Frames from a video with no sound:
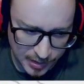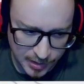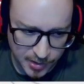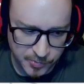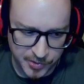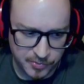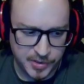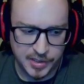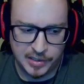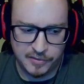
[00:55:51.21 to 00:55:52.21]
with 3
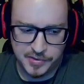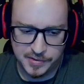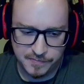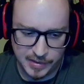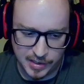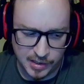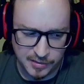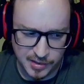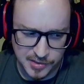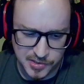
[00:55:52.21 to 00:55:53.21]
left, I
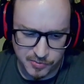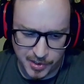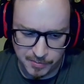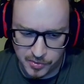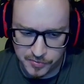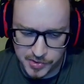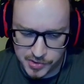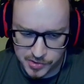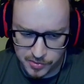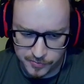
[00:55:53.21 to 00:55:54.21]
think it's the right move to
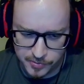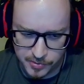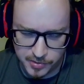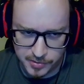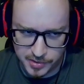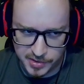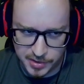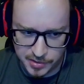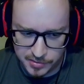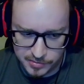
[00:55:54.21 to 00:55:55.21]
just go for the deal.